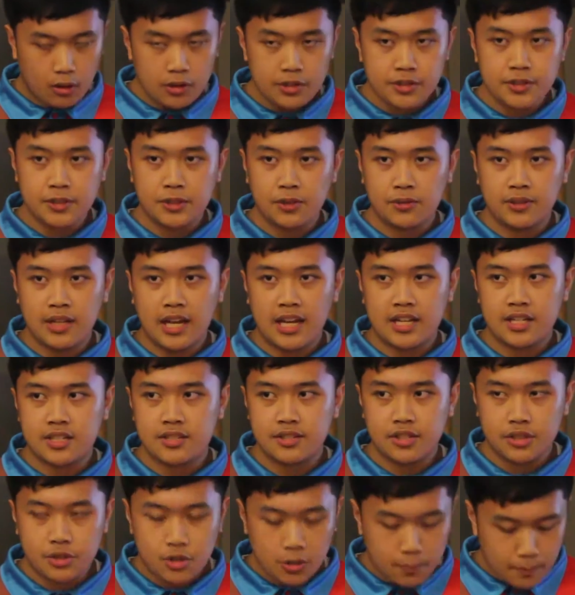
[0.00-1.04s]
also known as
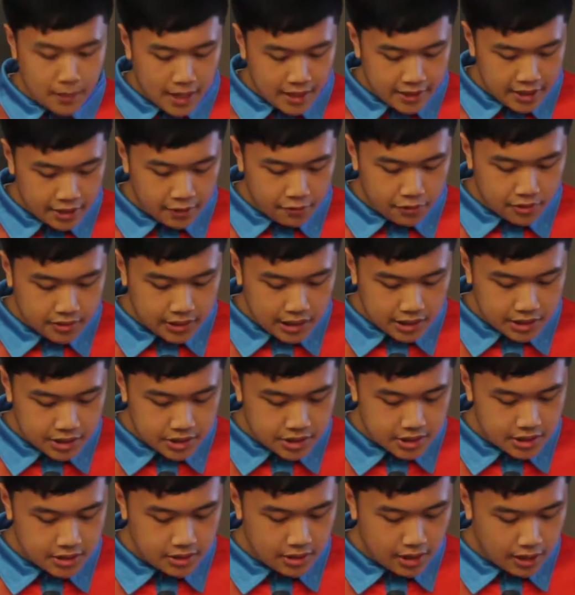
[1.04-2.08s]
the dramatic
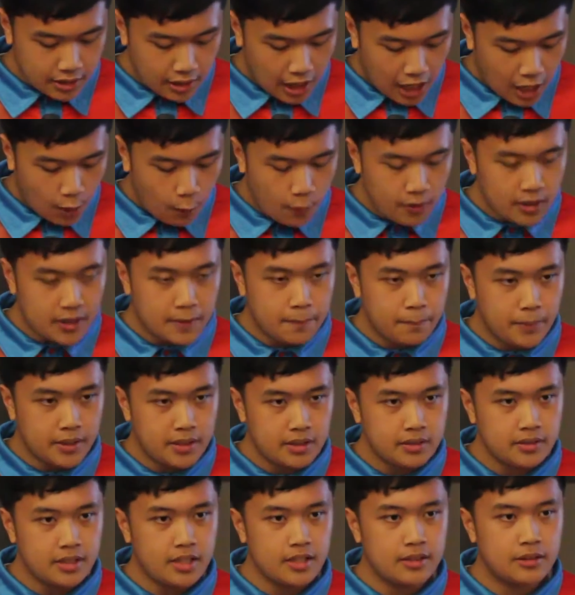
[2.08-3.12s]
reduction in our
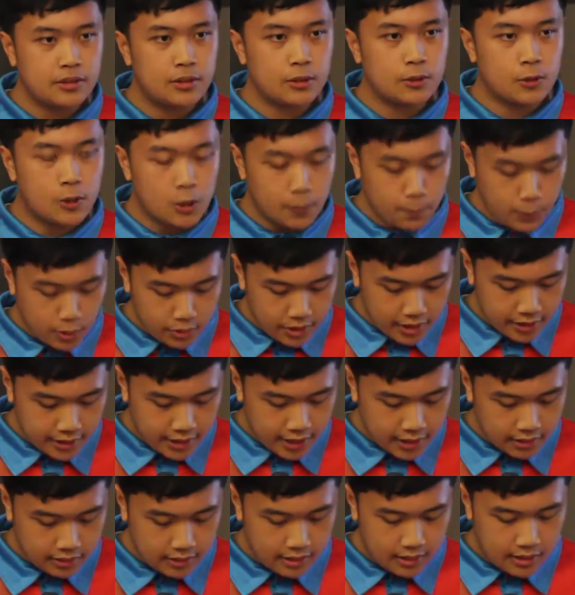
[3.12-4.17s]
ability to
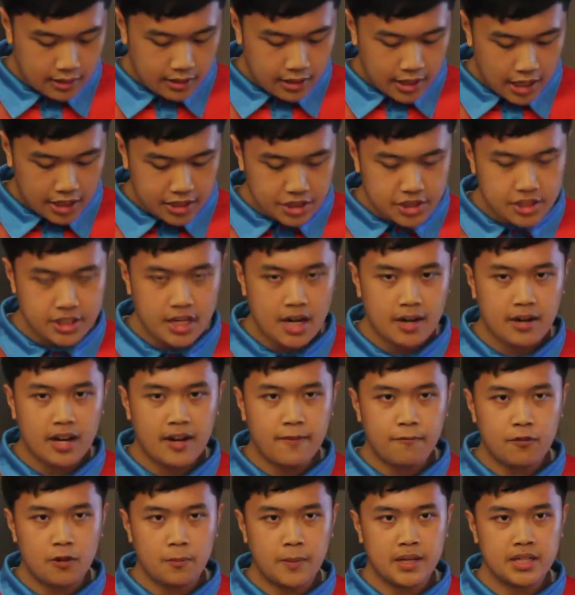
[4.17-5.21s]
communicate and share
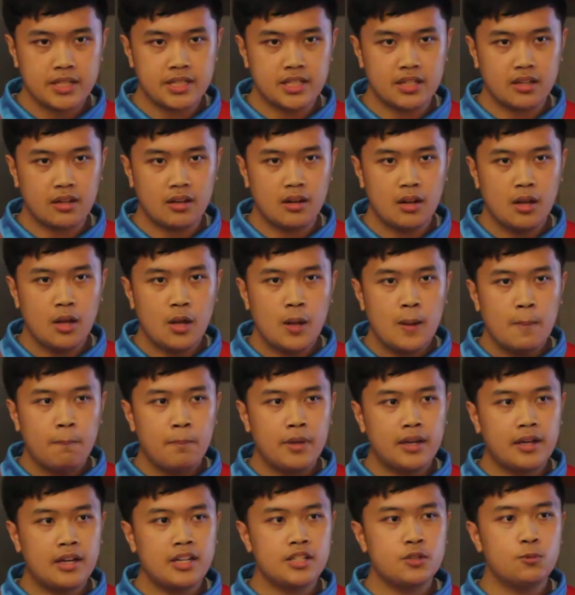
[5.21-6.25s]
information.
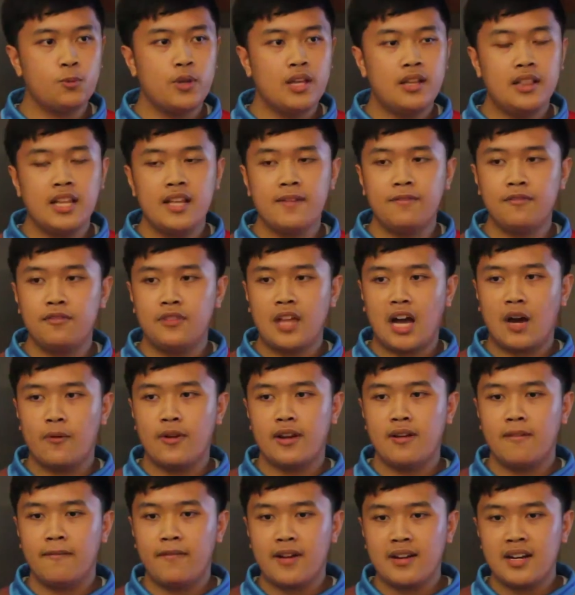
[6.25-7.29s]
Because we live now
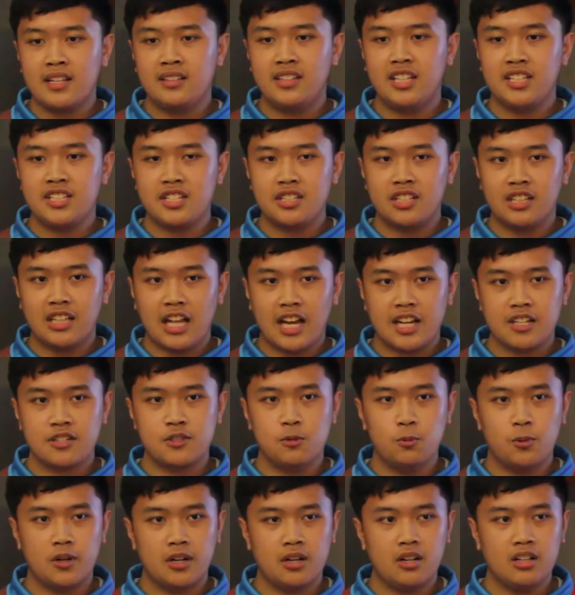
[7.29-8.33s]
in a very
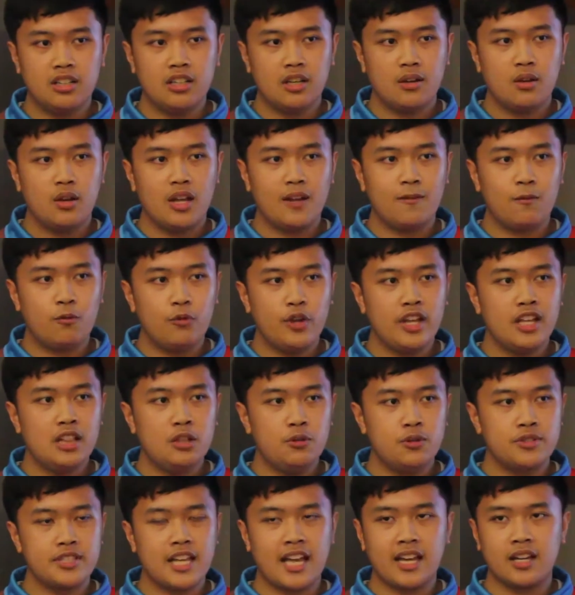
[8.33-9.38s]
digitalized world, if we
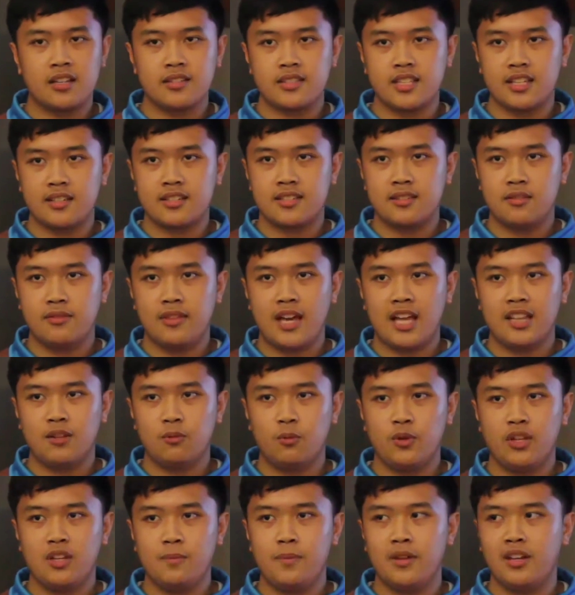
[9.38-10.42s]
lose access to
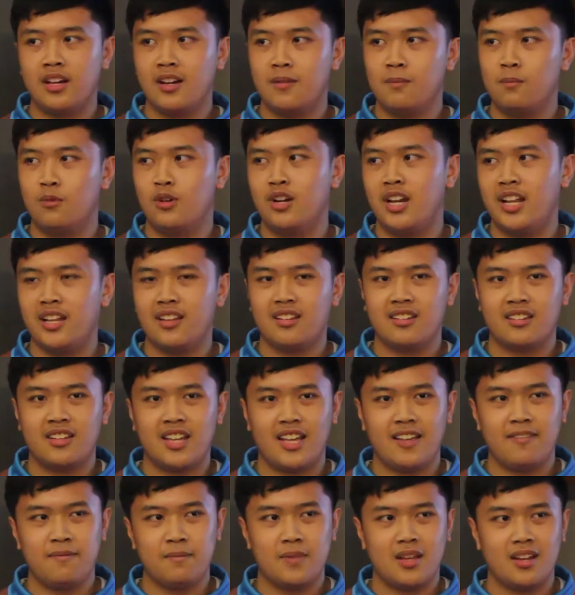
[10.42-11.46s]
that, we'll become more like
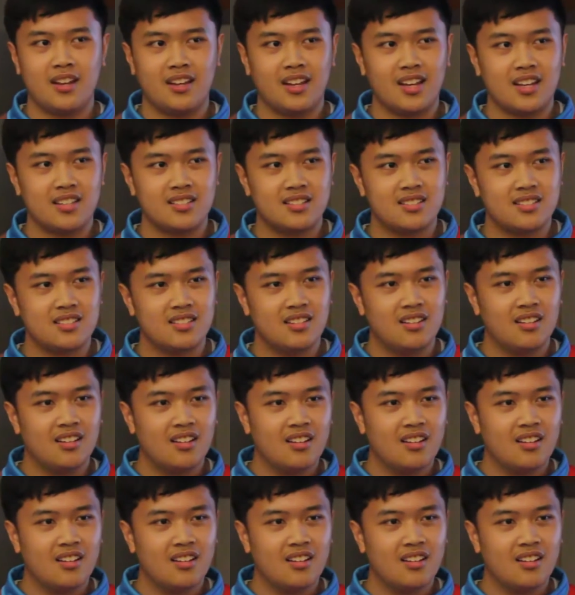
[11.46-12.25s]
cavemen, I guess.